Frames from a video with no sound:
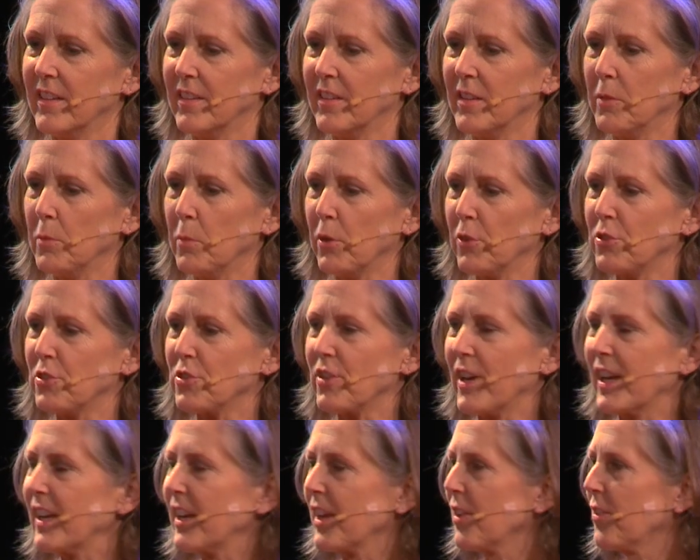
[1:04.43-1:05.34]
the most
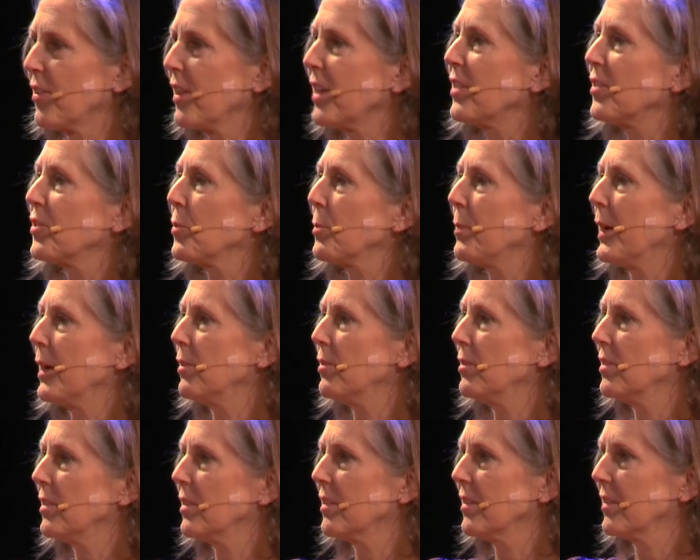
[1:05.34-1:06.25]
striking things
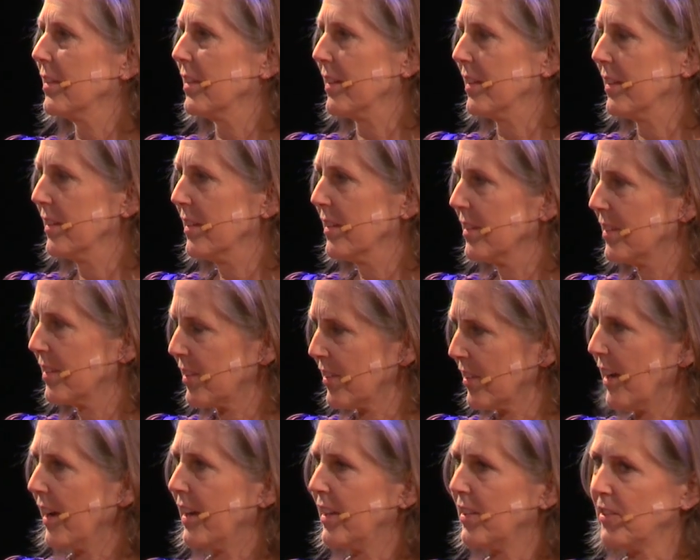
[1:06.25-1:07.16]
about the
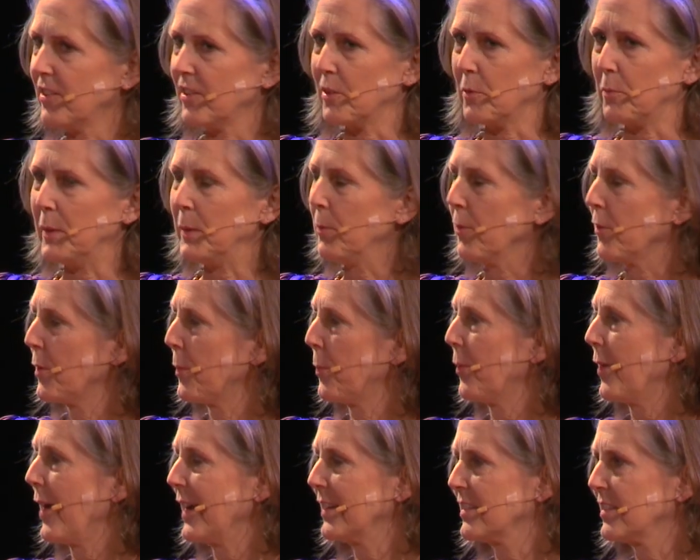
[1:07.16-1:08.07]
science and the people that
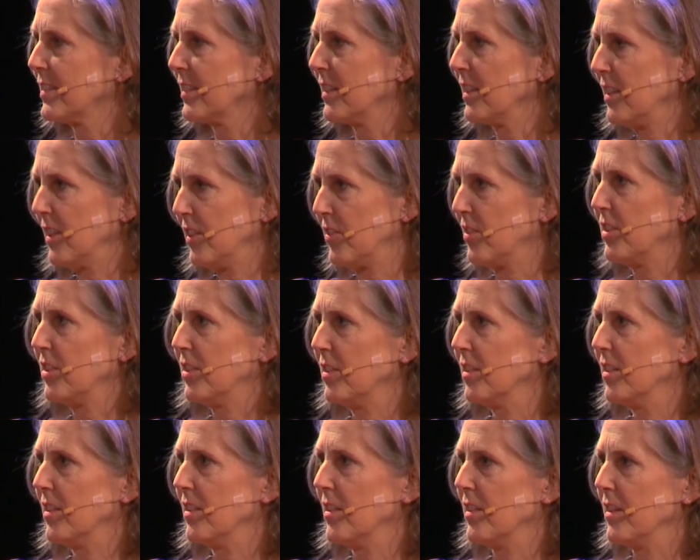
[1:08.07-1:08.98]
practice it is the,
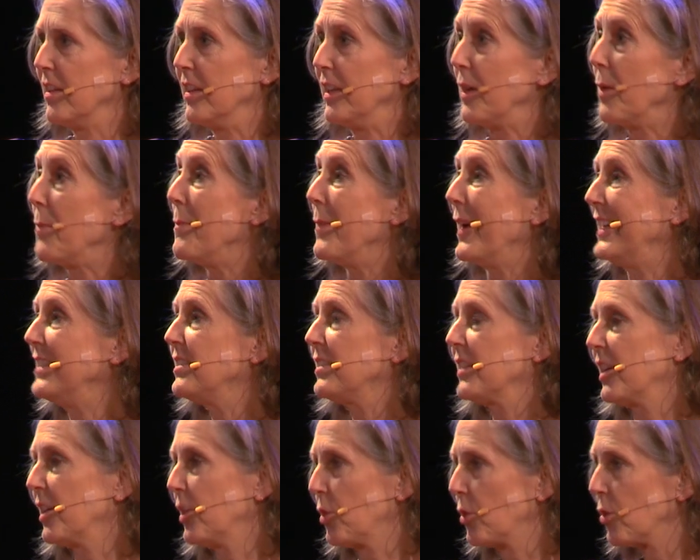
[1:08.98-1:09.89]
the
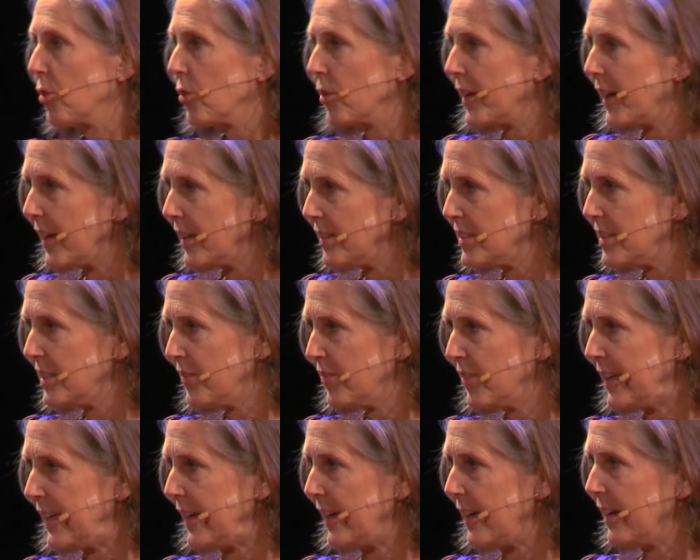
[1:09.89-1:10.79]
amazing
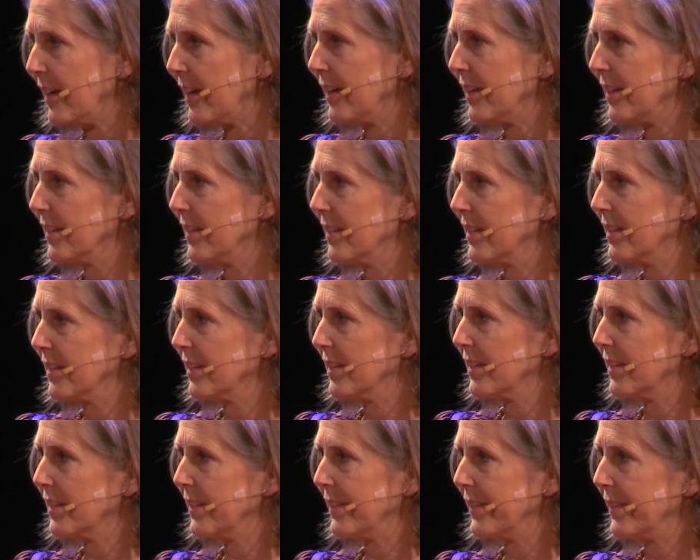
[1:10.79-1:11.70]
creativity
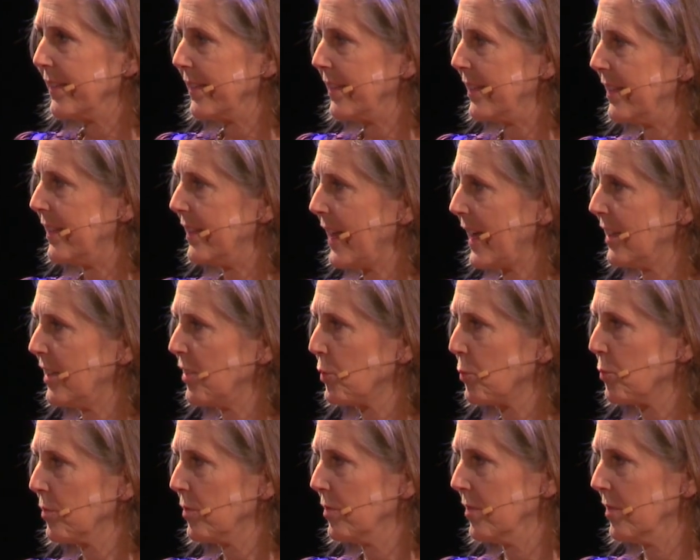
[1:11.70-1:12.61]
that is
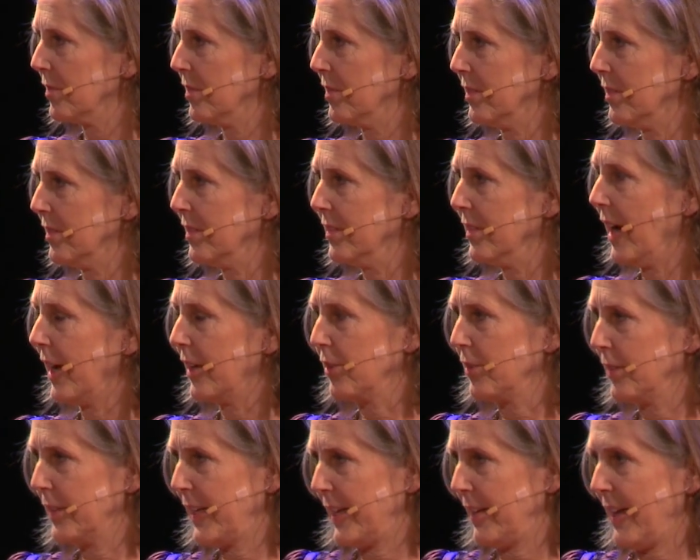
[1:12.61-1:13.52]
not
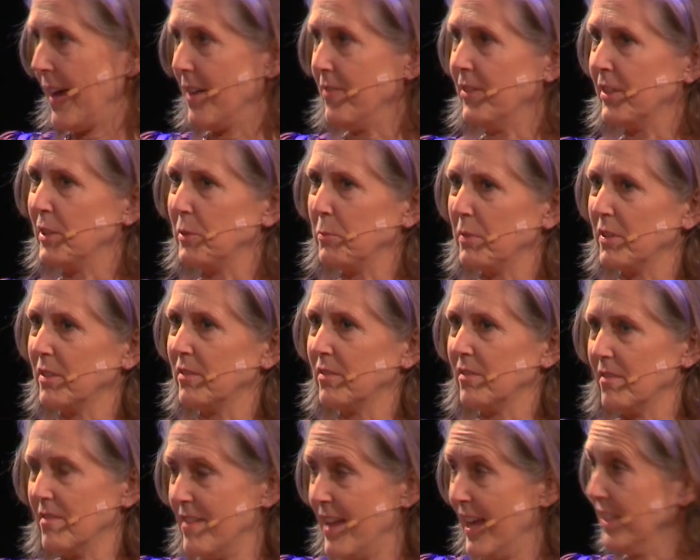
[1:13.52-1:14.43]
only evident, but
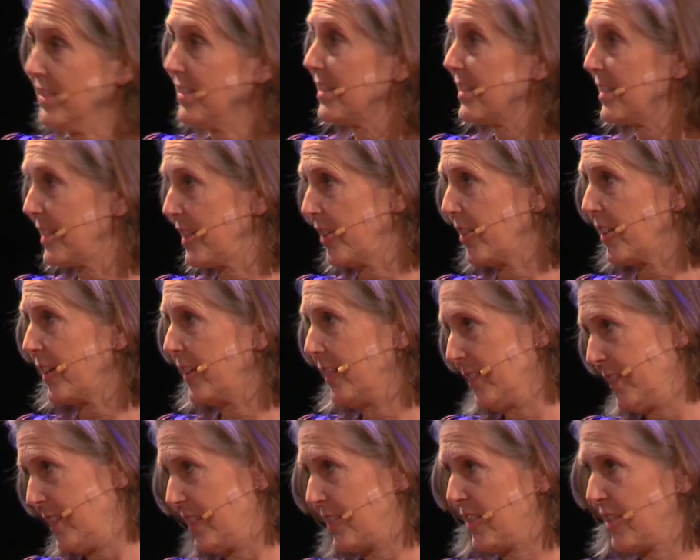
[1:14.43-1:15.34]
necessary.
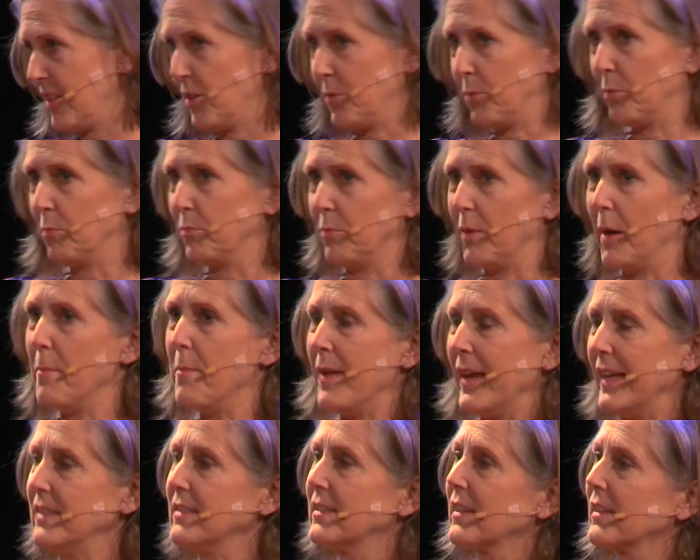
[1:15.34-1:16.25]
It's an
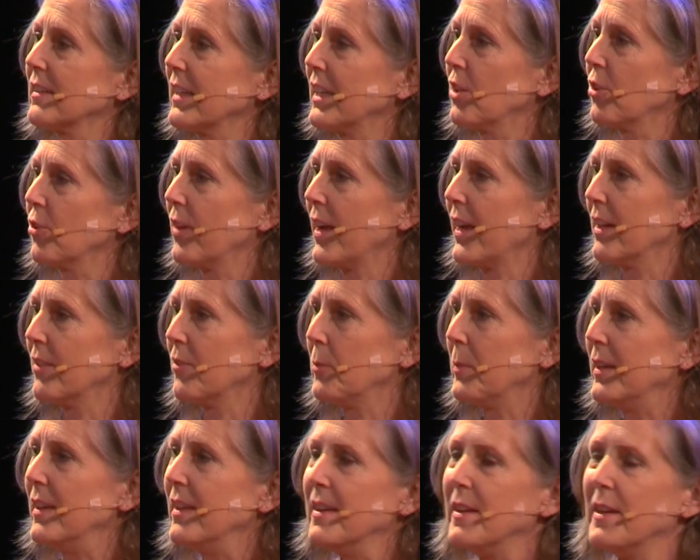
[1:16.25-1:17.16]
amazingly creative. I
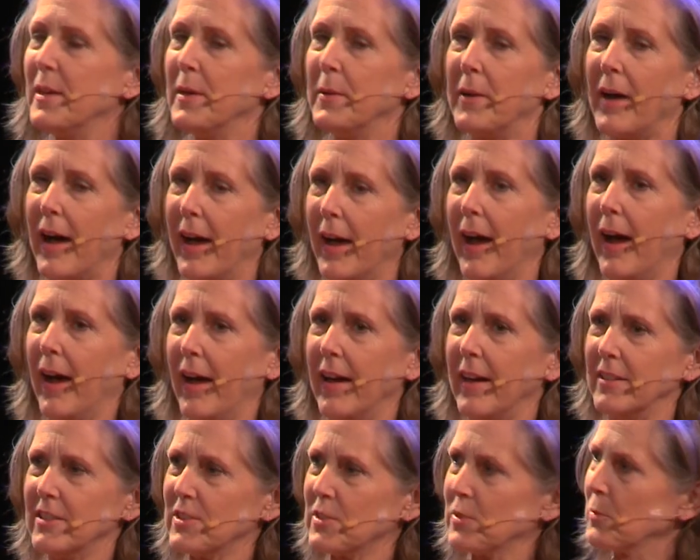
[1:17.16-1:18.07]
mean, I,
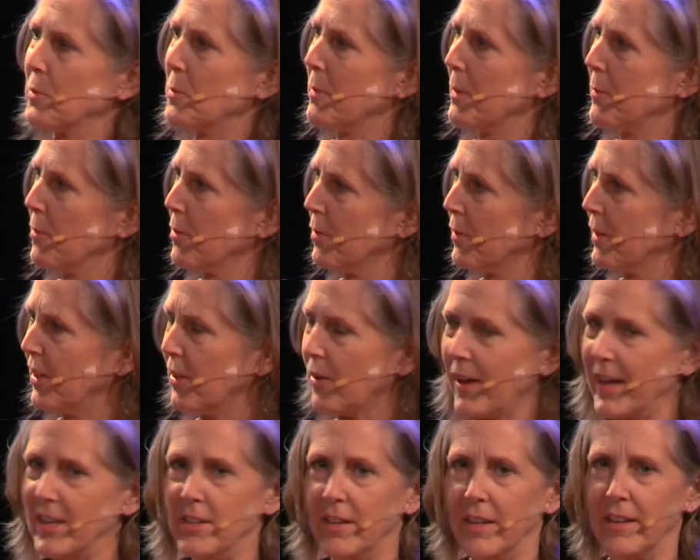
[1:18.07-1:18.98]
I just remember, you
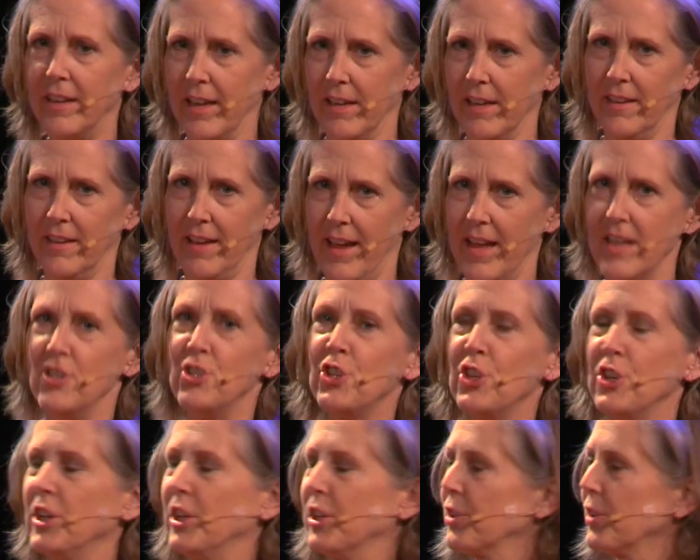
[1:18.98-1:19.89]
know,
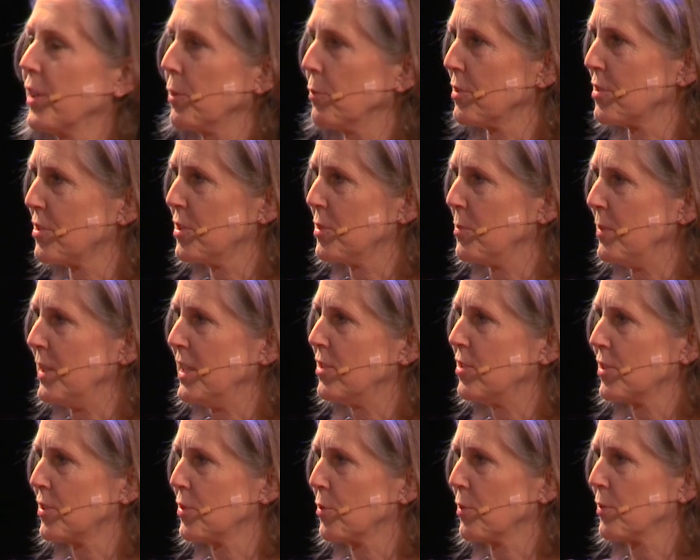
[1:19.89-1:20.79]
engineering was to me
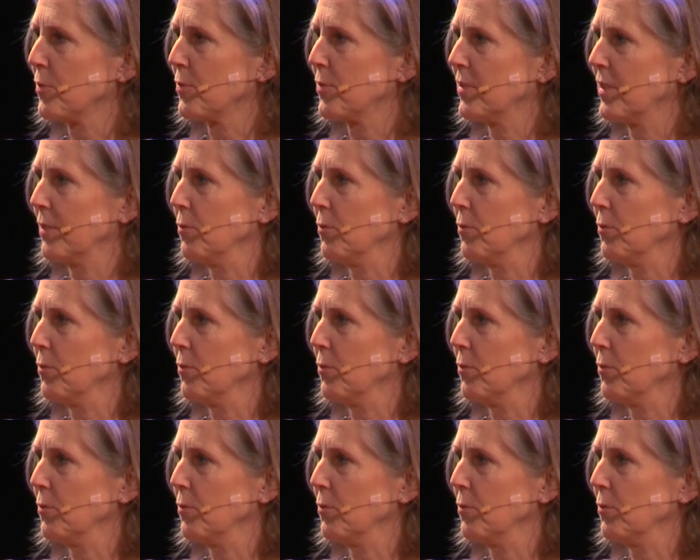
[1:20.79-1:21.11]
just sort of,